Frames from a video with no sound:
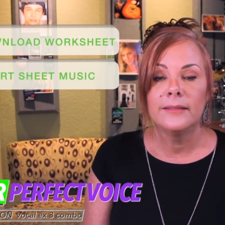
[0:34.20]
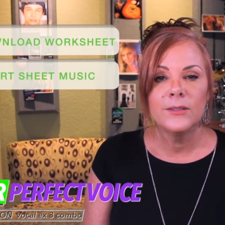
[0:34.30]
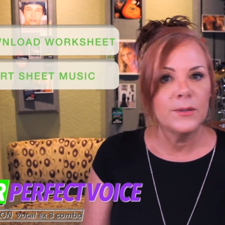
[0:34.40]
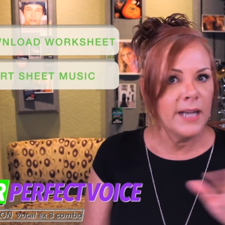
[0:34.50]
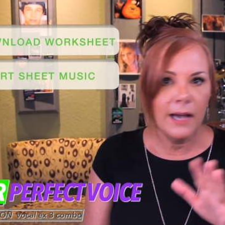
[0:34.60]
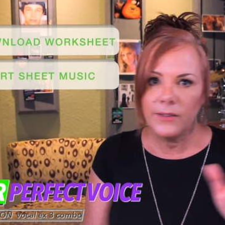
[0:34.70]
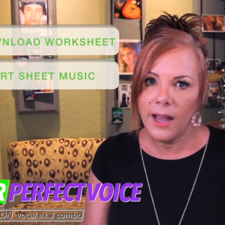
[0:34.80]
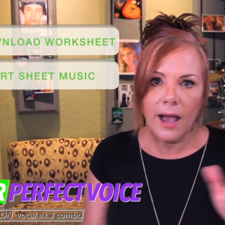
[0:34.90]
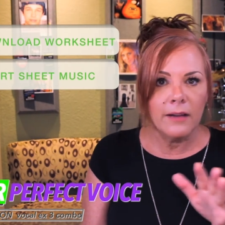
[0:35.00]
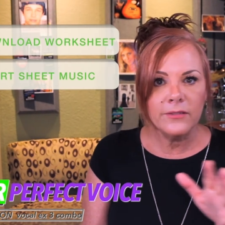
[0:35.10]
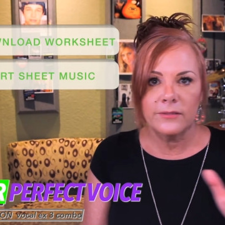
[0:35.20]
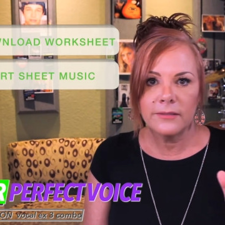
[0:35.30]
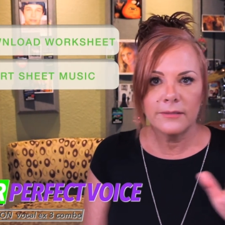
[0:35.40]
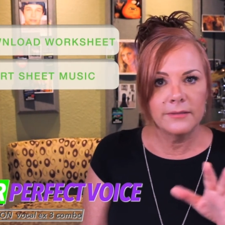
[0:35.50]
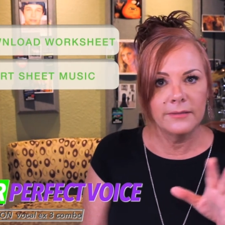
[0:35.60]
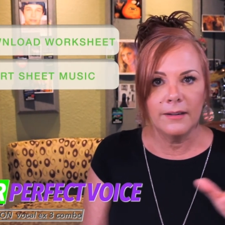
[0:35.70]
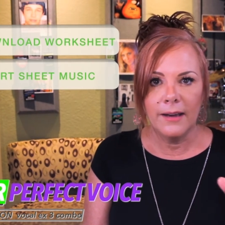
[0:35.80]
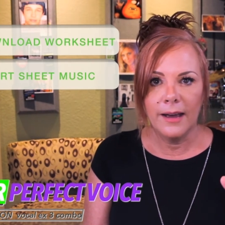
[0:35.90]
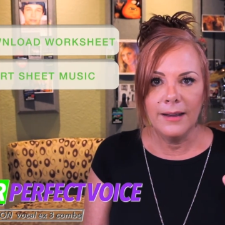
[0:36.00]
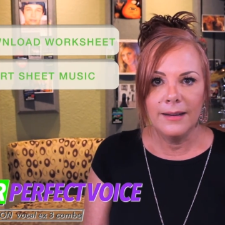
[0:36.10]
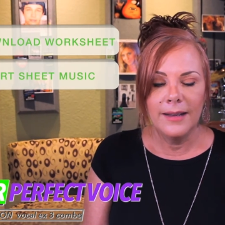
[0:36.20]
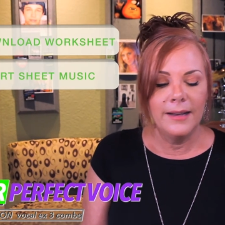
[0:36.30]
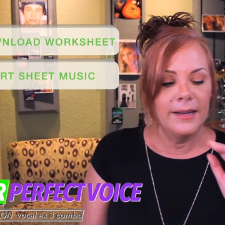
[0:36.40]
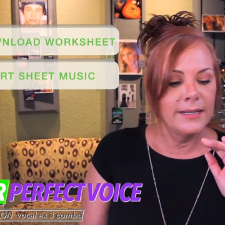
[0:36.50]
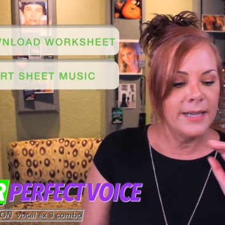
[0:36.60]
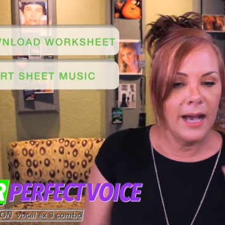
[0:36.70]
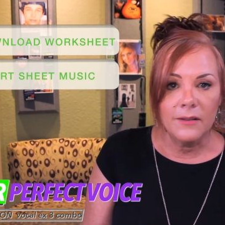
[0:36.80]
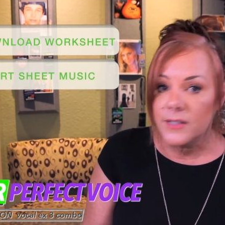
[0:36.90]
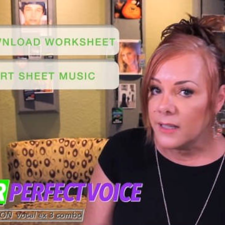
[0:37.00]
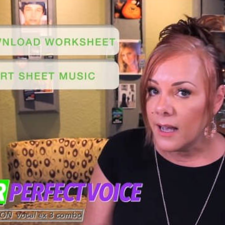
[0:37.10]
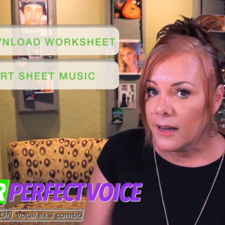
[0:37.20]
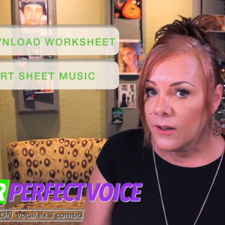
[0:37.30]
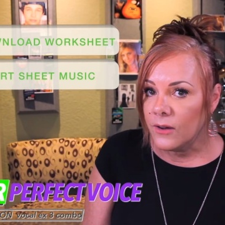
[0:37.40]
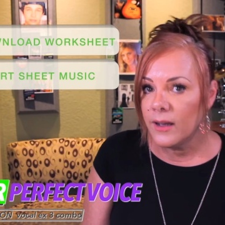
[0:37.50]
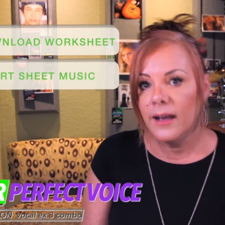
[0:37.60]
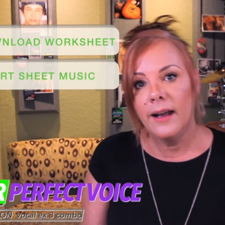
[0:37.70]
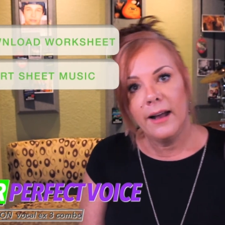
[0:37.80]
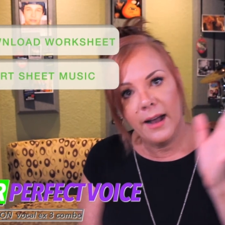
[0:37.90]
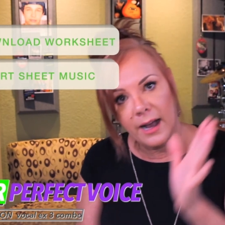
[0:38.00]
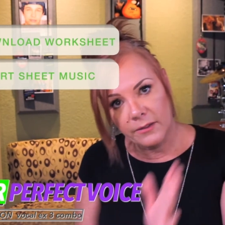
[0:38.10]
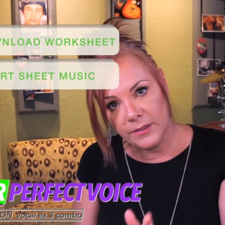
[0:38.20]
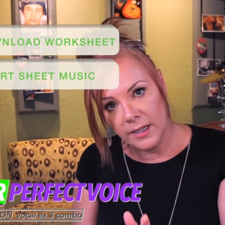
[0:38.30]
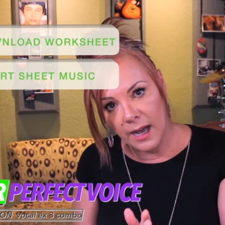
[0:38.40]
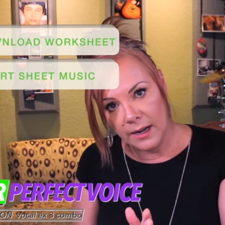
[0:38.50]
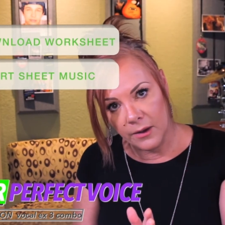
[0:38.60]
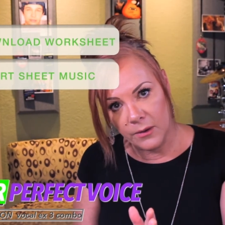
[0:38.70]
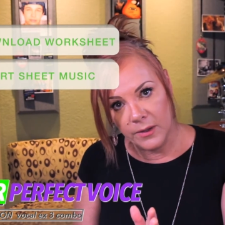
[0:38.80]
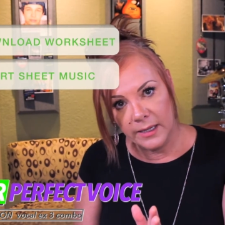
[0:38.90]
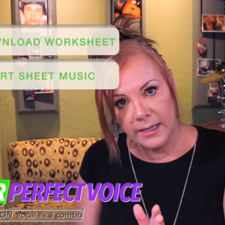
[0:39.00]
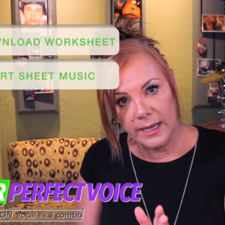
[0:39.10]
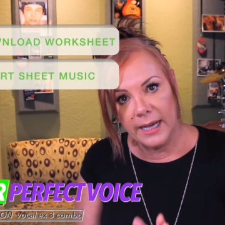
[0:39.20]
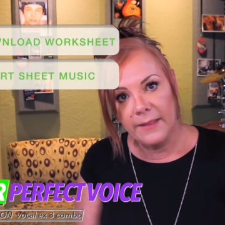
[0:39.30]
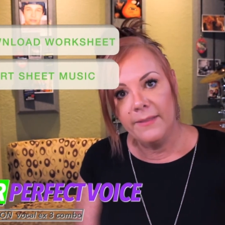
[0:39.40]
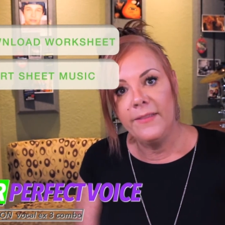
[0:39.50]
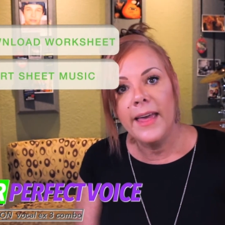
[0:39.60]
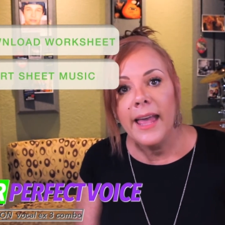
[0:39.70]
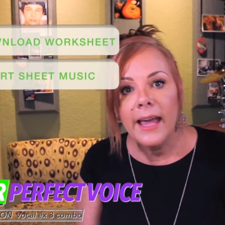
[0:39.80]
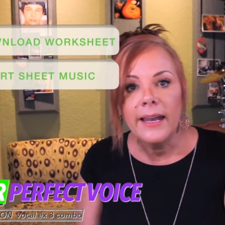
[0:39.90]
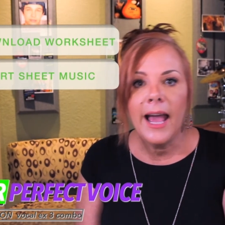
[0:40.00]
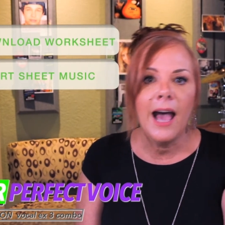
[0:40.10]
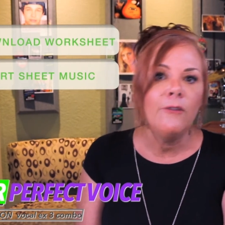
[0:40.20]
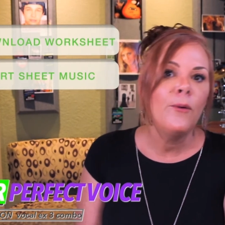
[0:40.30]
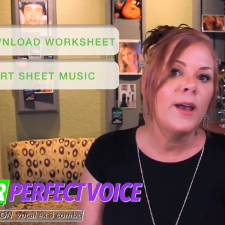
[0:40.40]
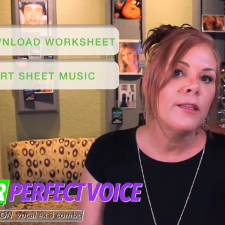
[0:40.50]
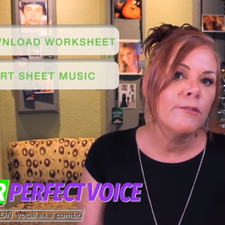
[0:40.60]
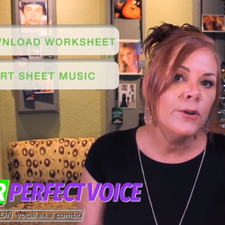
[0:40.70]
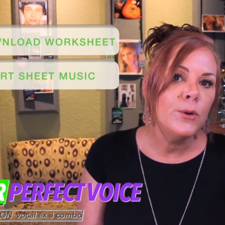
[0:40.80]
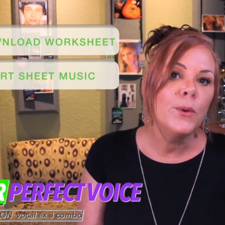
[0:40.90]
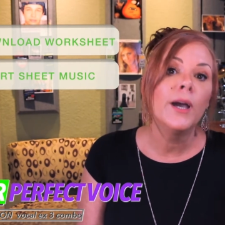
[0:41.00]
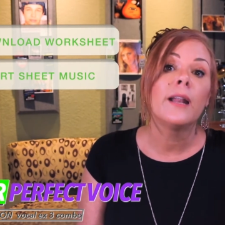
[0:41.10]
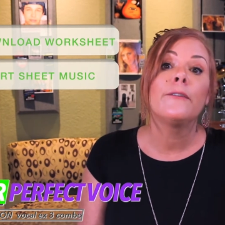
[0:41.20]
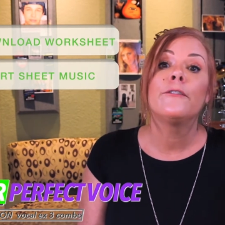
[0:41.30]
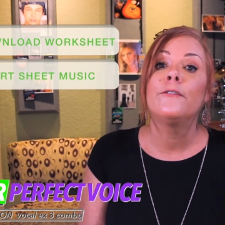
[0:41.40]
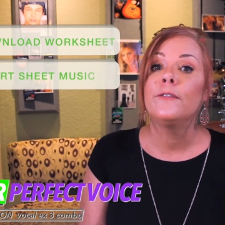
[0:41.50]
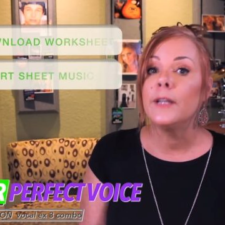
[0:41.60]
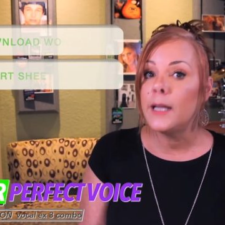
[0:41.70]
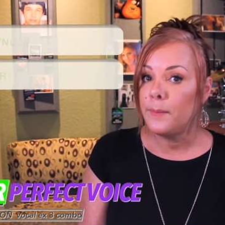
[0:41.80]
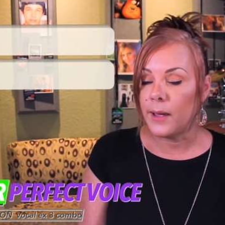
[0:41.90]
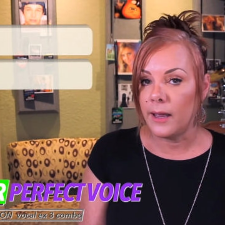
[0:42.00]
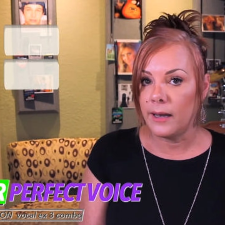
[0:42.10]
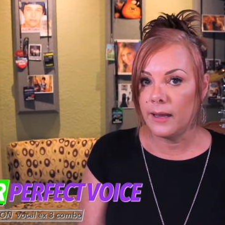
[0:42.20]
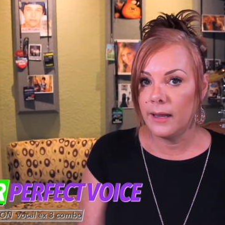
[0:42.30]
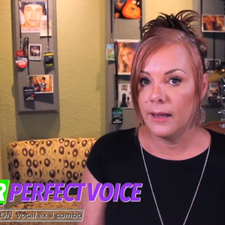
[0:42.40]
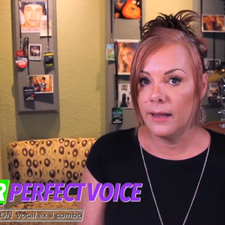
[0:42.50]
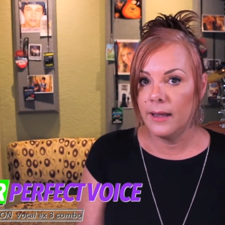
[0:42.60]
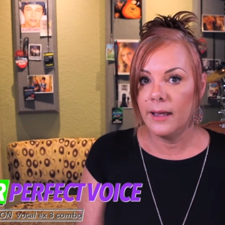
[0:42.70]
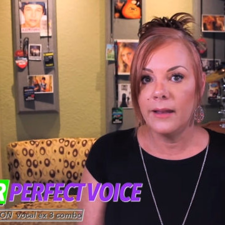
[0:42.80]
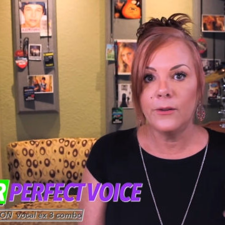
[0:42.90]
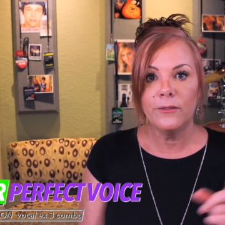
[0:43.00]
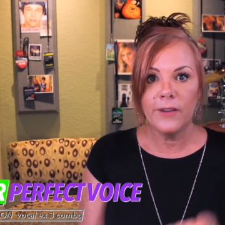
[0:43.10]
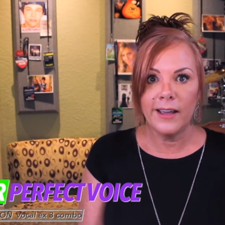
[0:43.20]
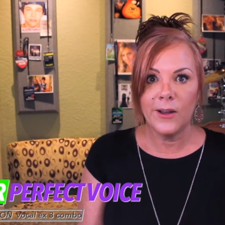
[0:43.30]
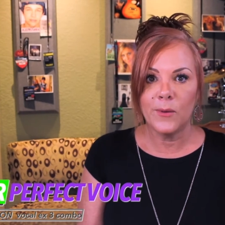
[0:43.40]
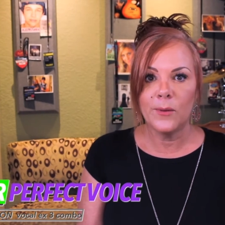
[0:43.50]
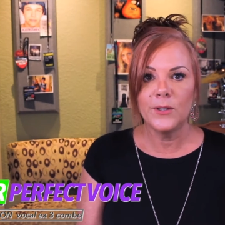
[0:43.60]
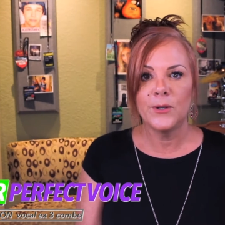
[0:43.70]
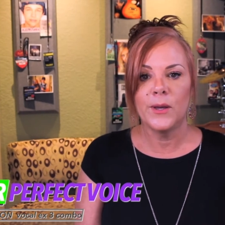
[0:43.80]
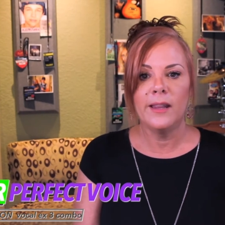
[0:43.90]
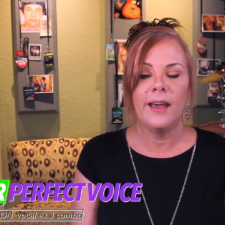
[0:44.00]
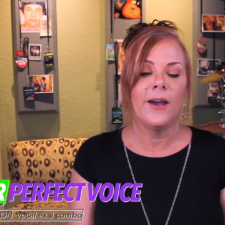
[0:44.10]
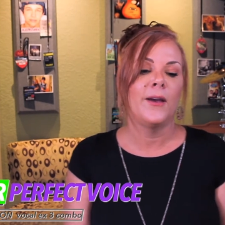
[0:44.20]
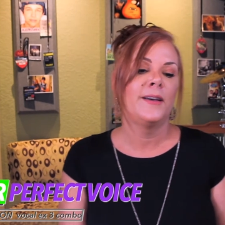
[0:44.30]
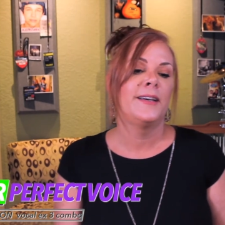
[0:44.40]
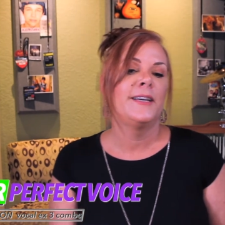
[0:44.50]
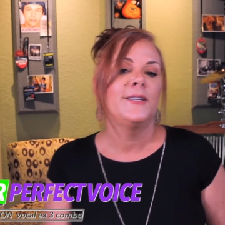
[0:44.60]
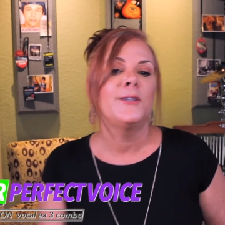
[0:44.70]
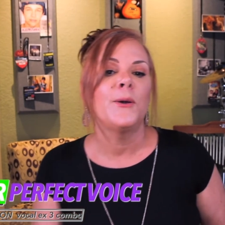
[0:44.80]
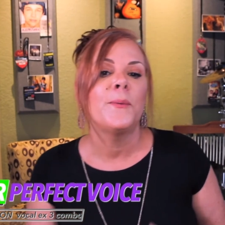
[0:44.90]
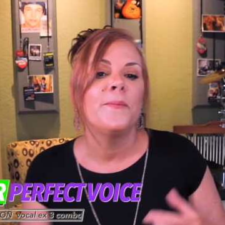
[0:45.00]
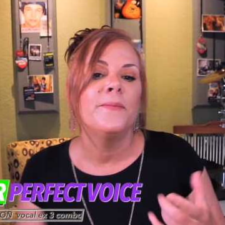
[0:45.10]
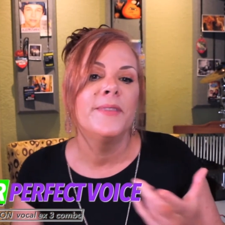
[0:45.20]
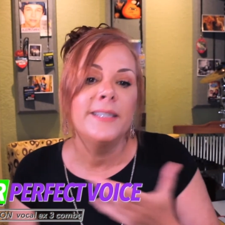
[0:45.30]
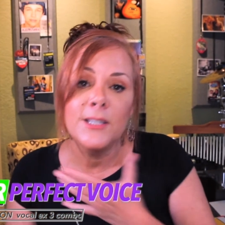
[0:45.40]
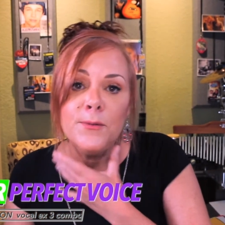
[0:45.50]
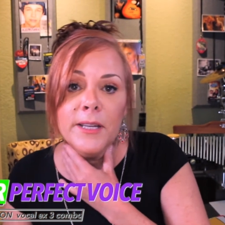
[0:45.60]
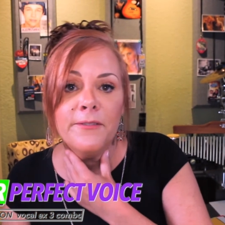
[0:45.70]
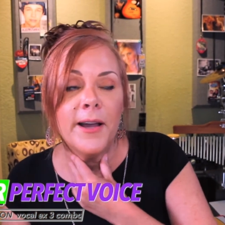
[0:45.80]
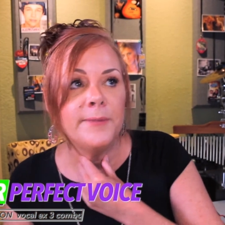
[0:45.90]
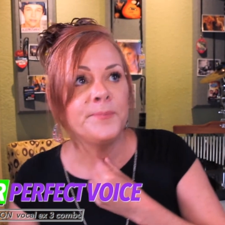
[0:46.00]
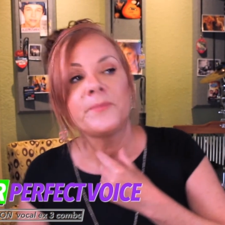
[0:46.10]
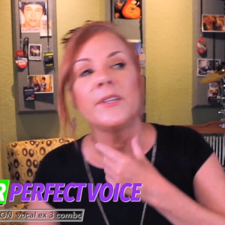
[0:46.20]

So it's half and half, okay? It's half staccato, half legato. And then halfway through, we're going to flip it and you'll find out what we're doing there. So this is really fun.